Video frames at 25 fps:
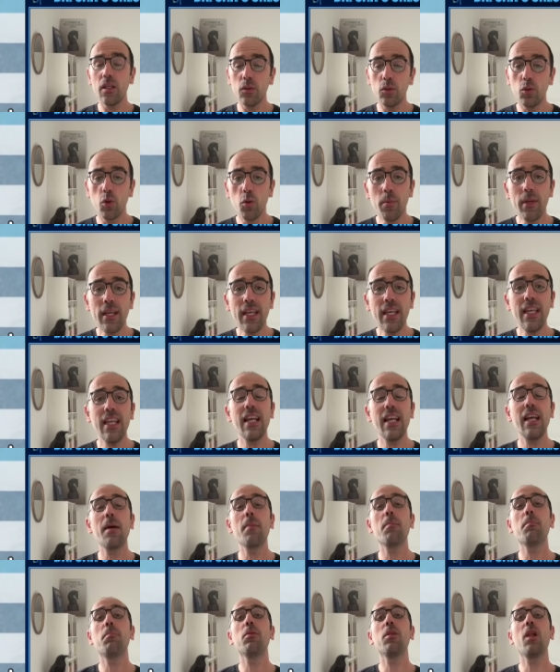To me,
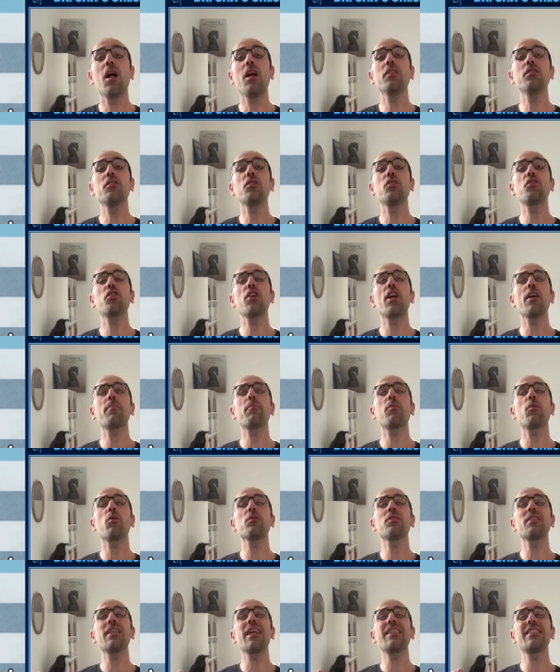blunder check
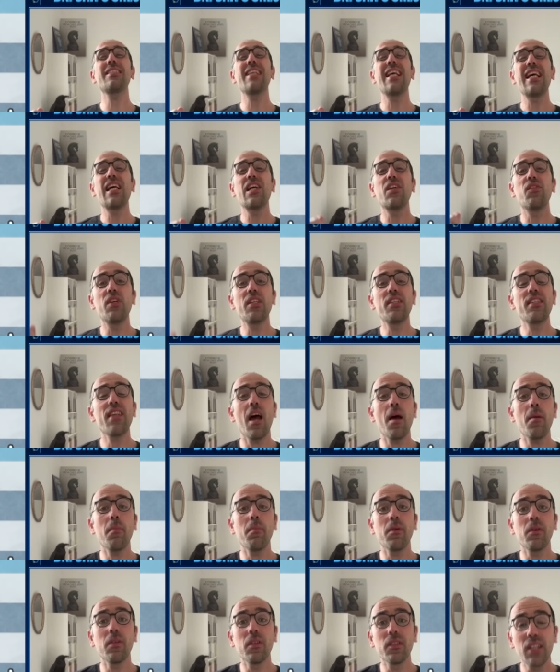process
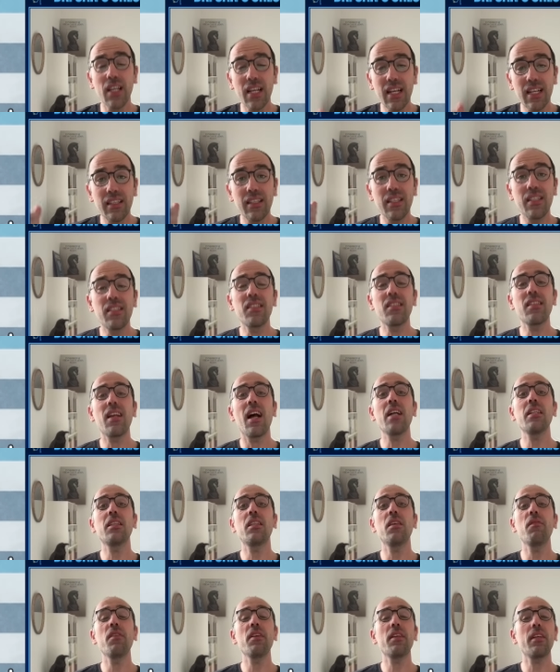resembles the
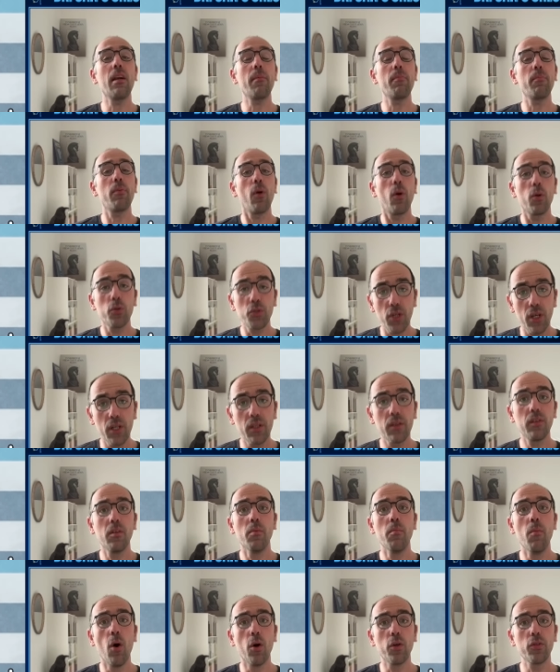scientific approach
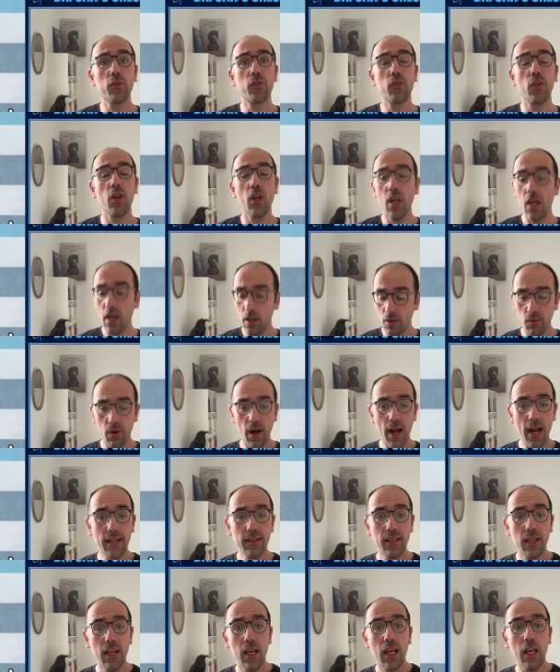the most,
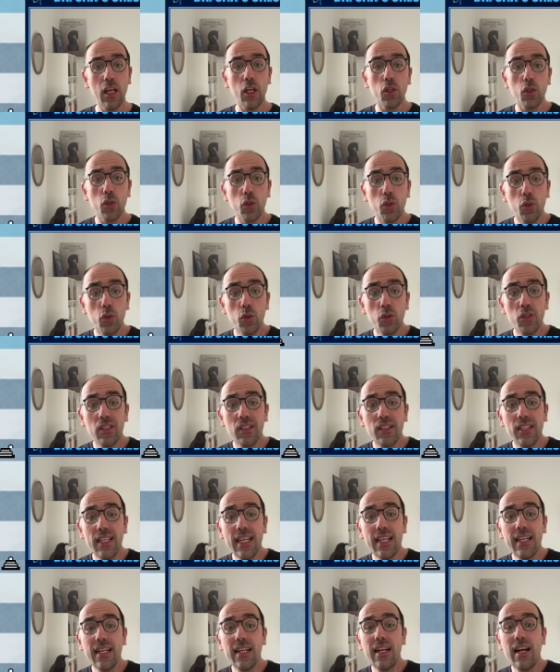right? You
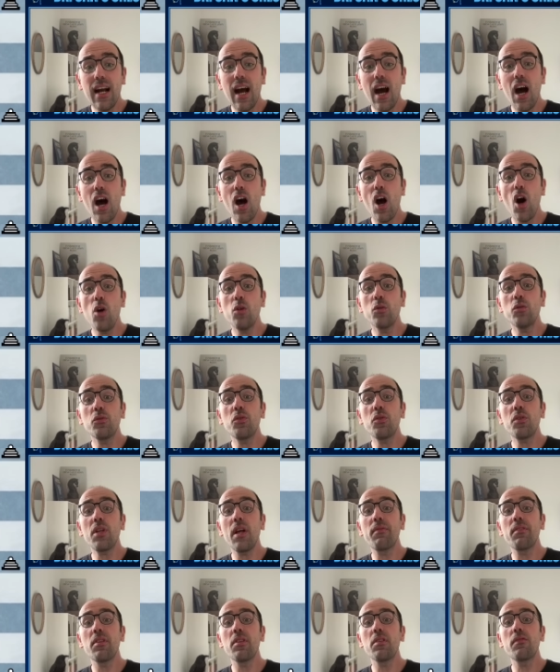see counter
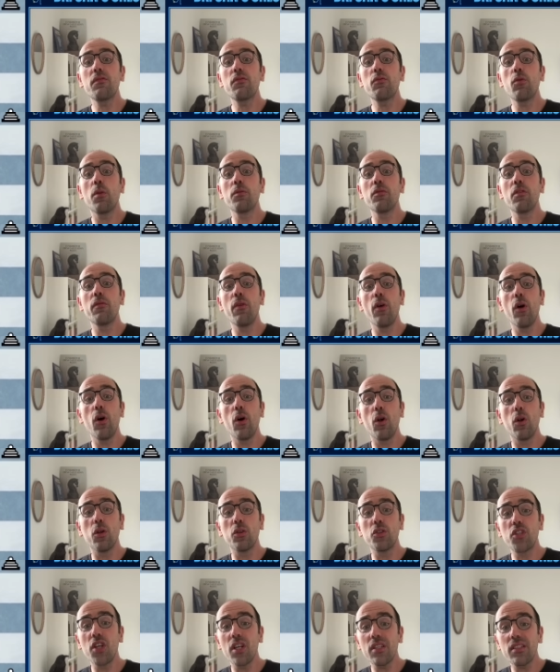evidence from the
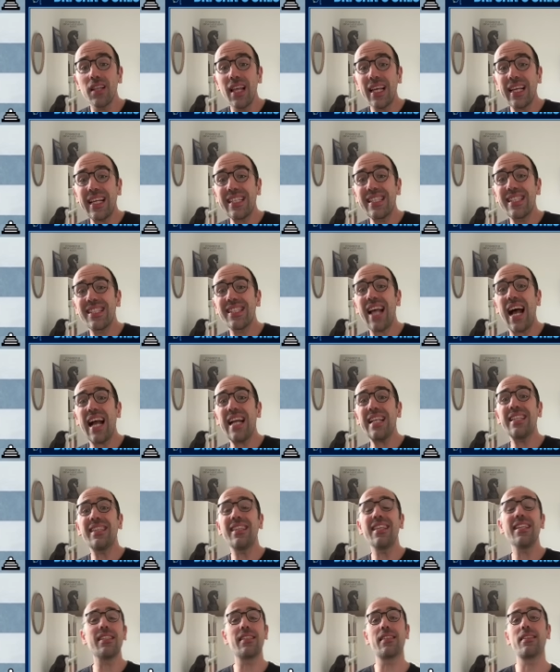world, just like a
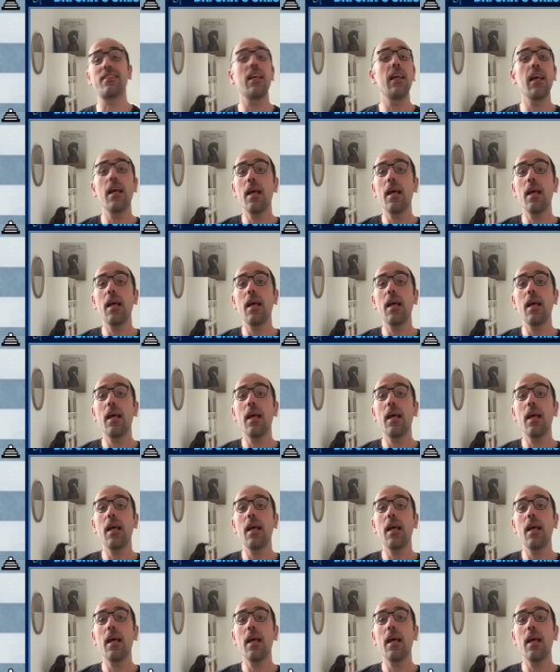scientist,